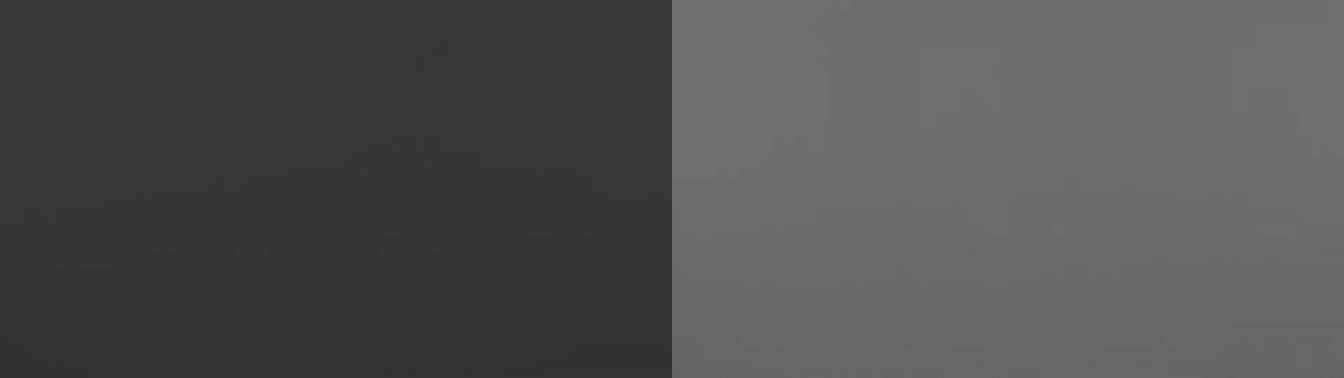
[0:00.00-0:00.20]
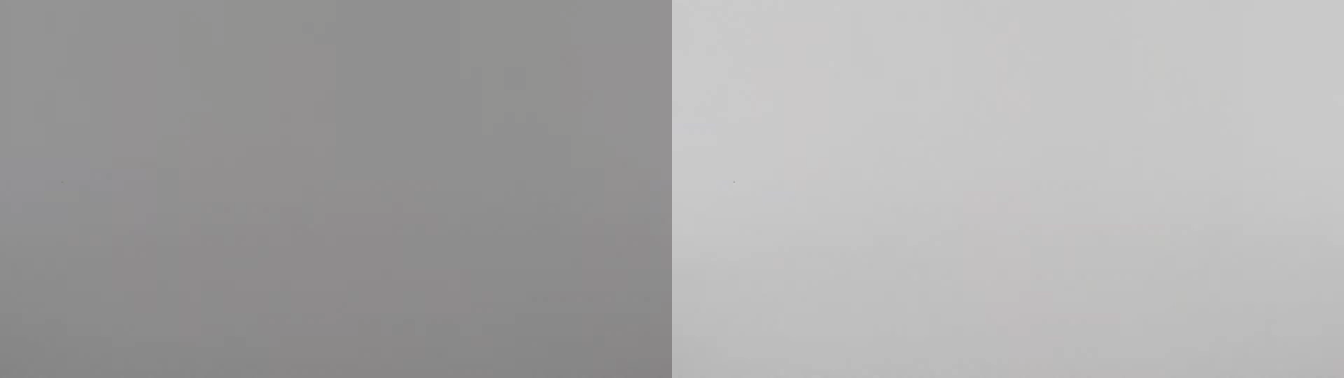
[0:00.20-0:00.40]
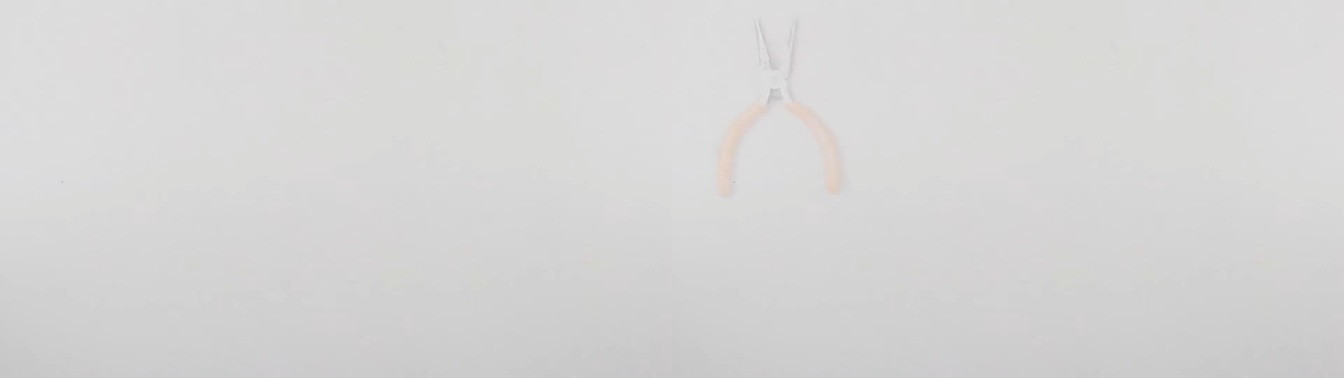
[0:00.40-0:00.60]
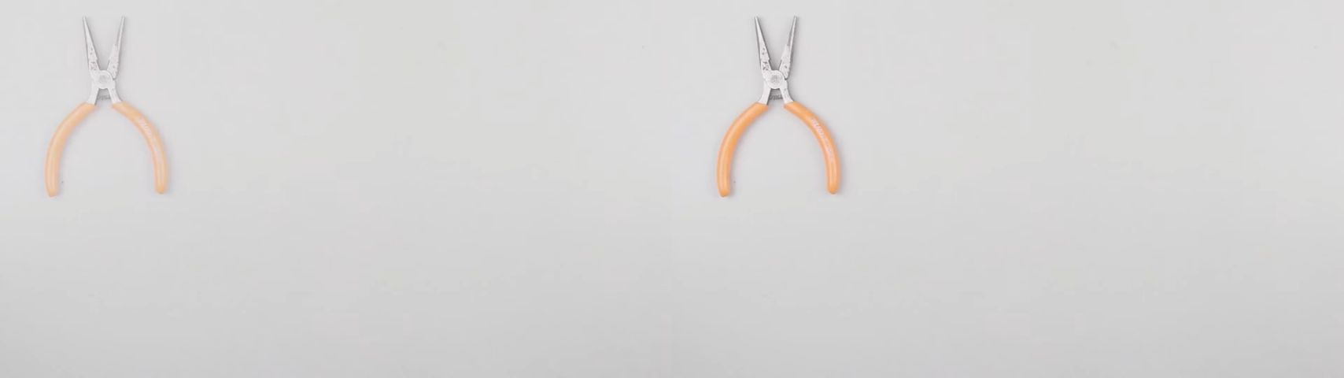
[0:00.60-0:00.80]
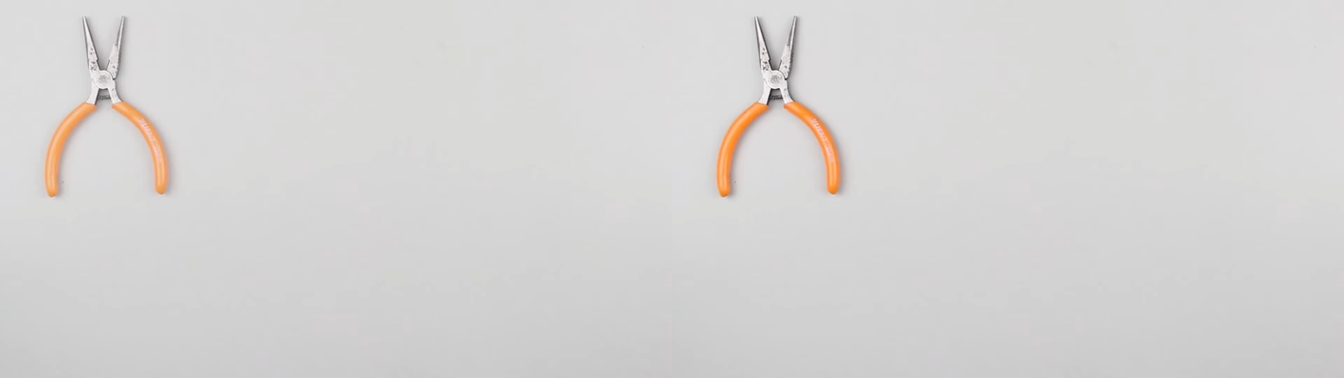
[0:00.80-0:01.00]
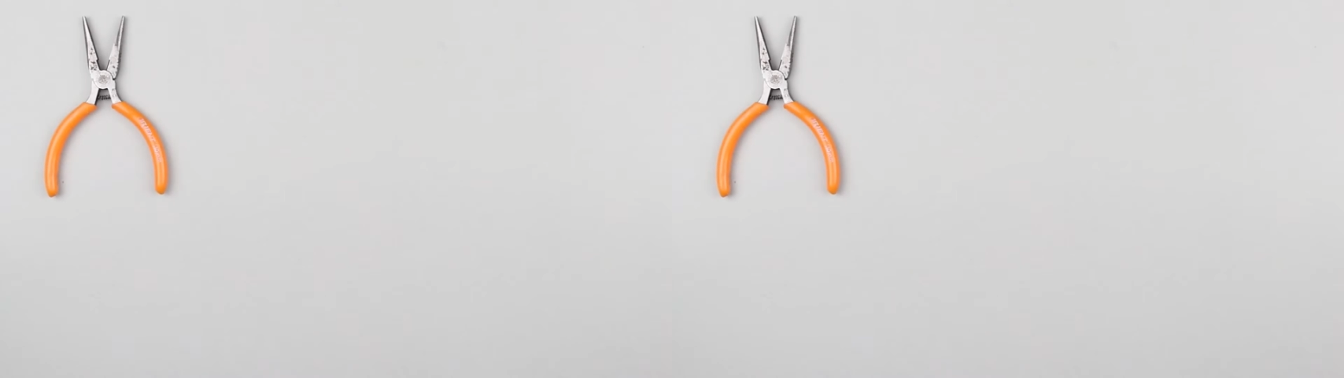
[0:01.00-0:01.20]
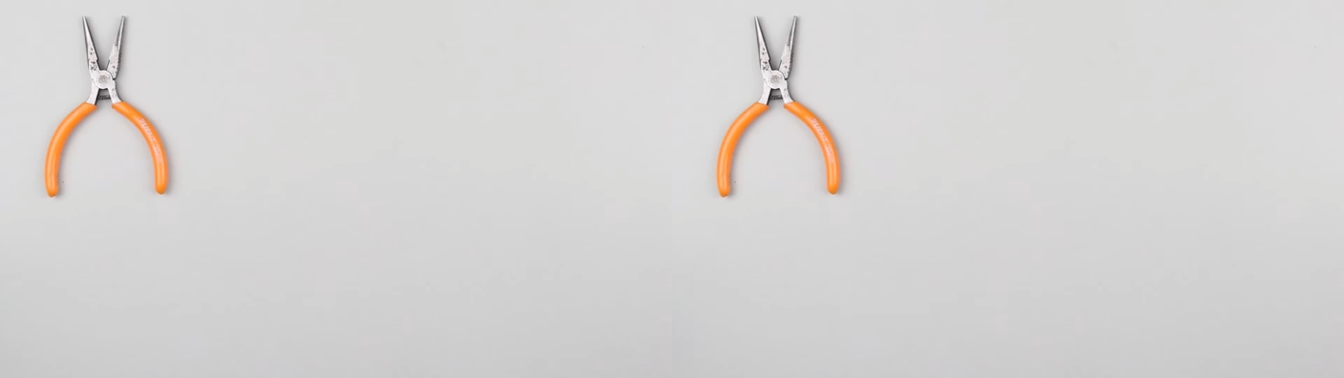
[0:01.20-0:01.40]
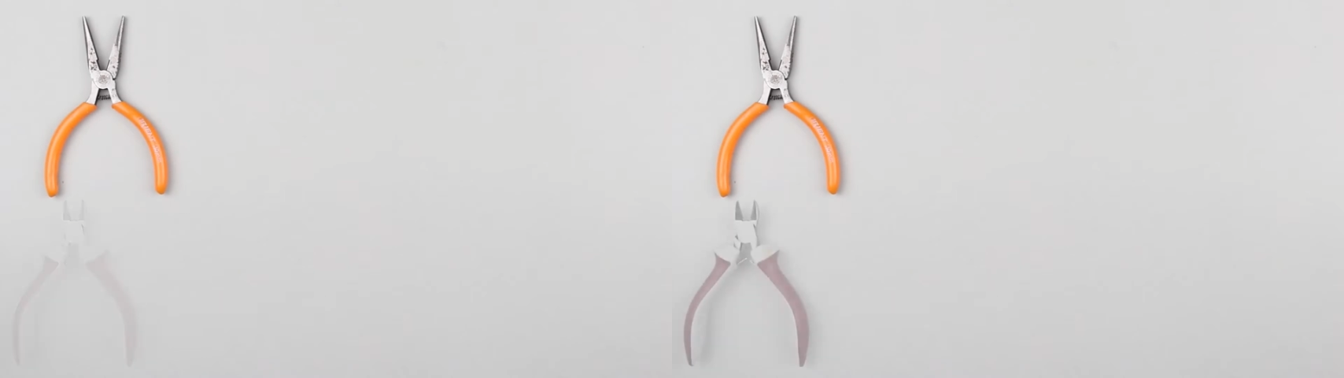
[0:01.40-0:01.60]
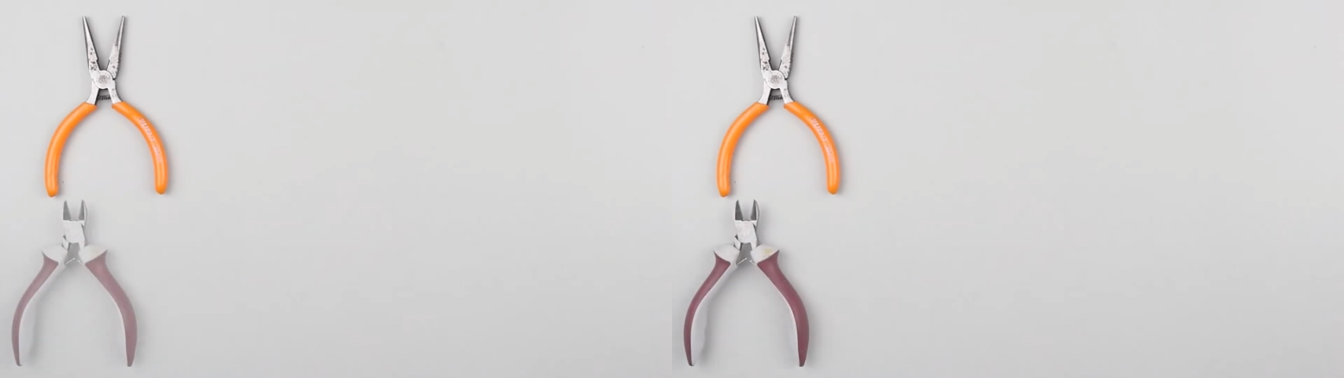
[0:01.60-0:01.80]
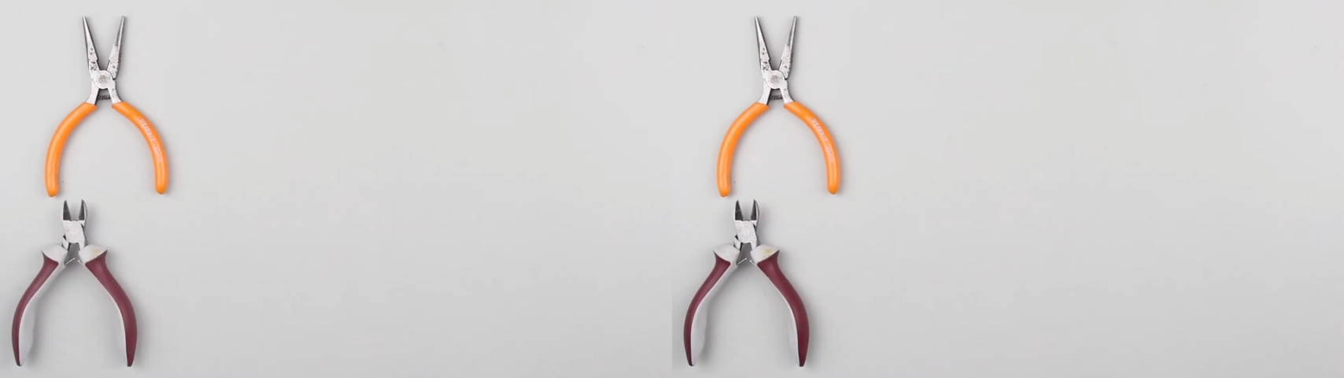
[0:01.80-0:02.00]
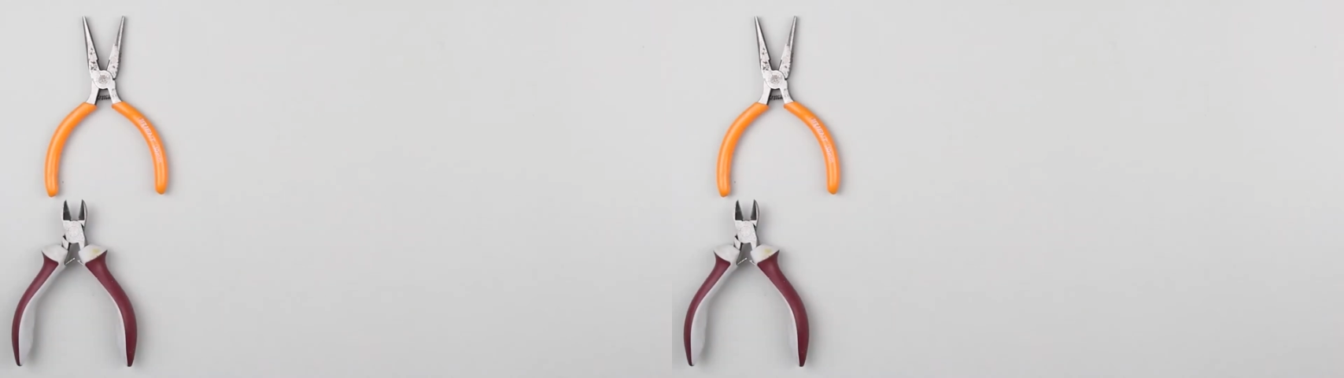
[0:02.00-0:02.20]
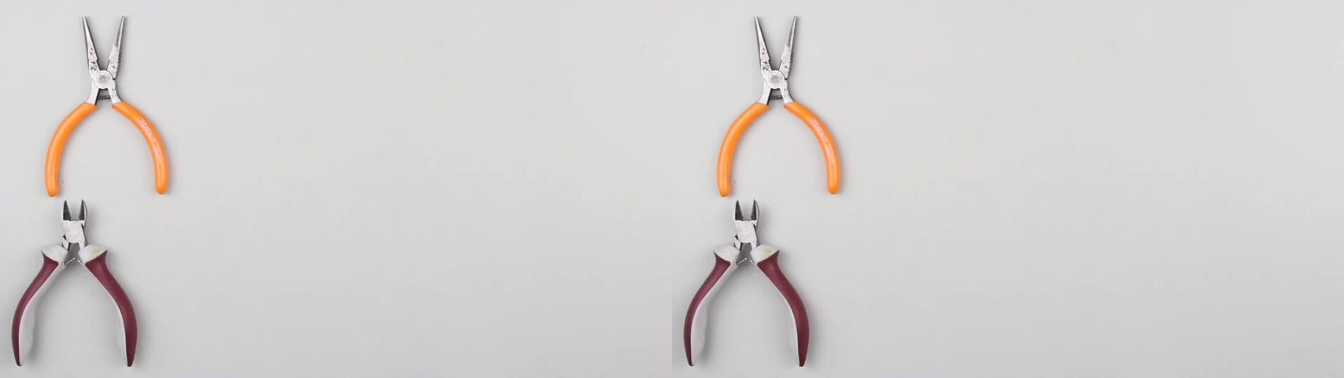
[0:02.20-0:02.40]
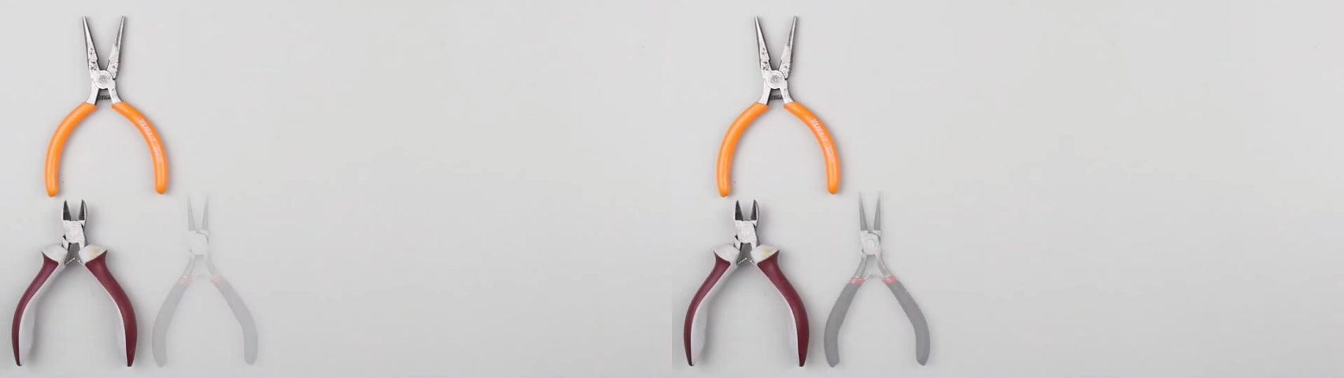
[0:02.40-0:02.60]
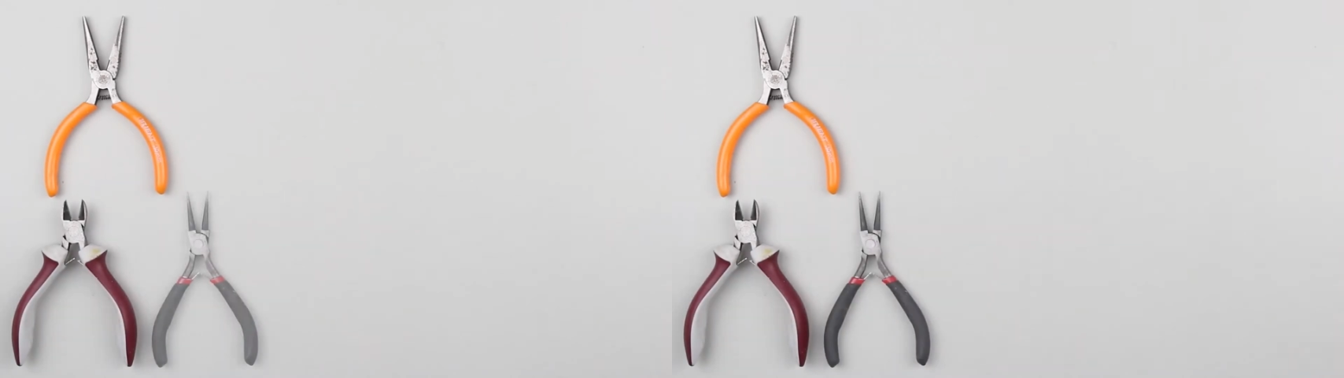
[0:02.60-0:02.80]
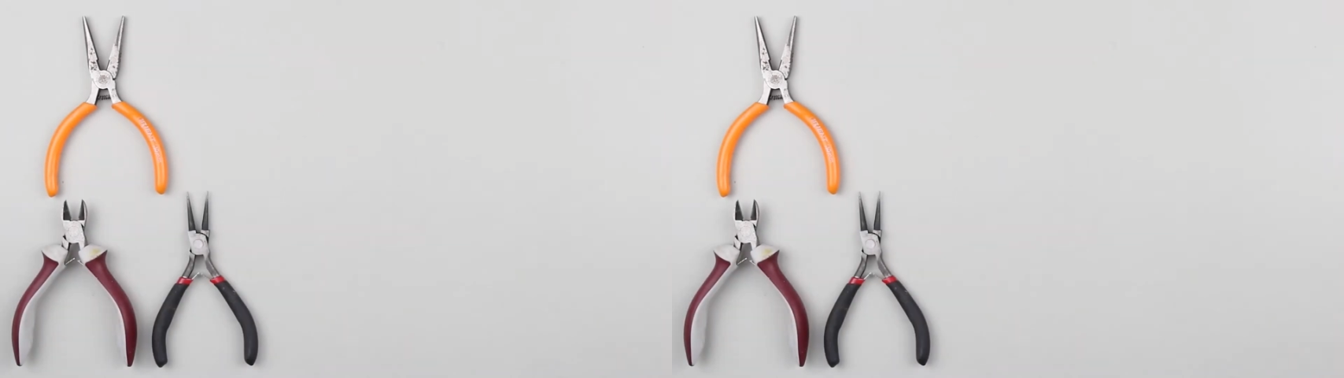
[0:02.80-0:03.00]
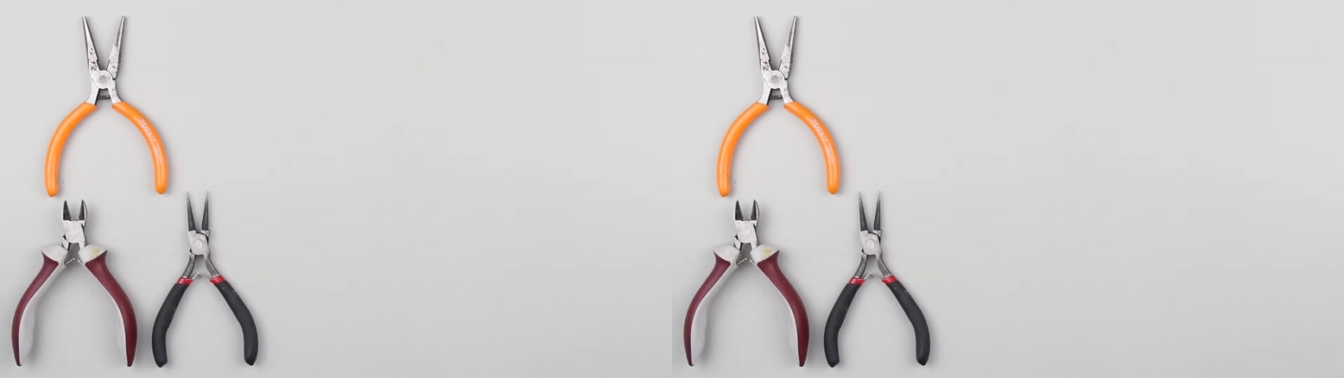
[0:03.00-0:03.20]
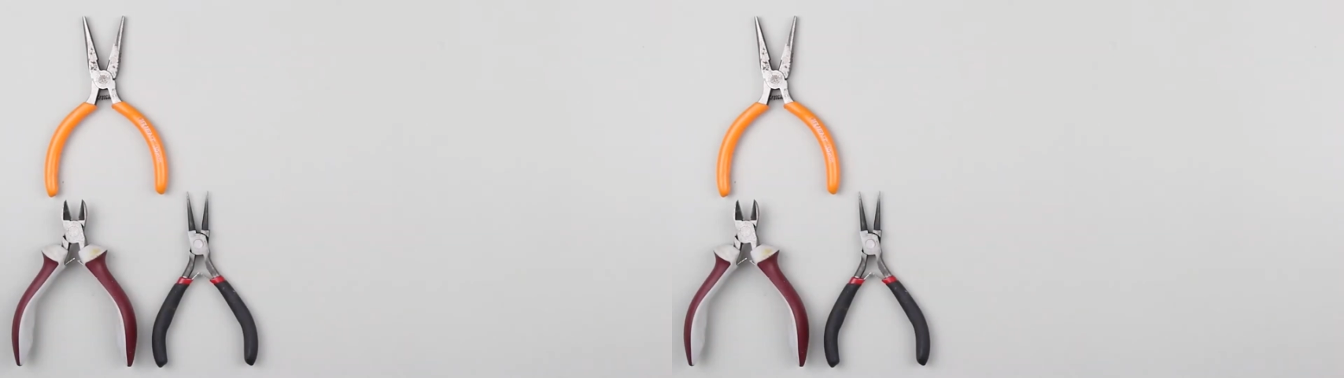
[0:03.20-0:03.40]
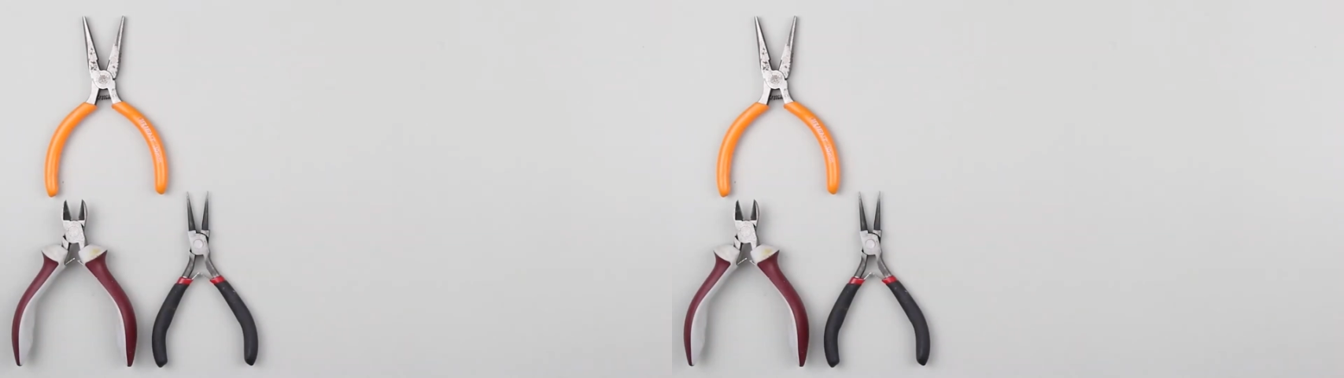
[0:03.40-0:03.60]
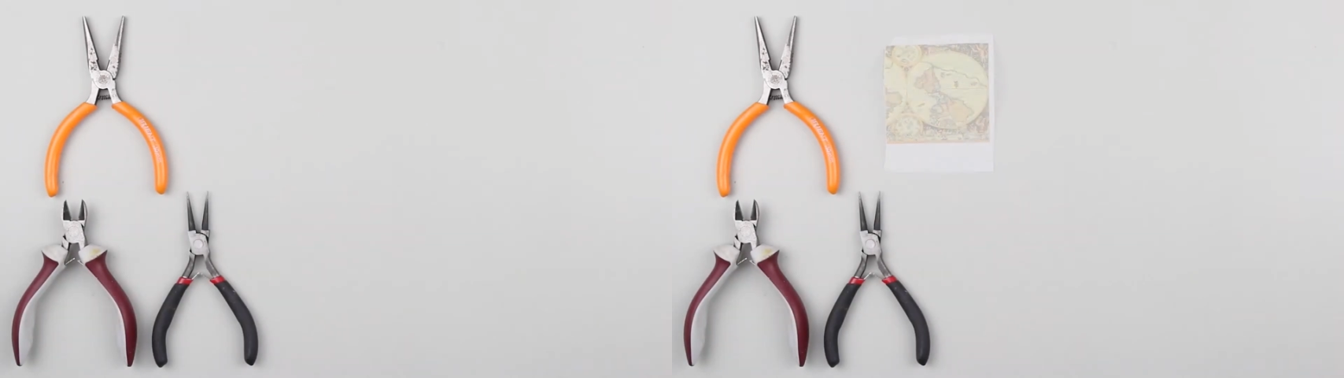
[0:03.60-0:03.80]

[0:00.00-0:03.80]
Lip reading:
[unreadable: no face in view]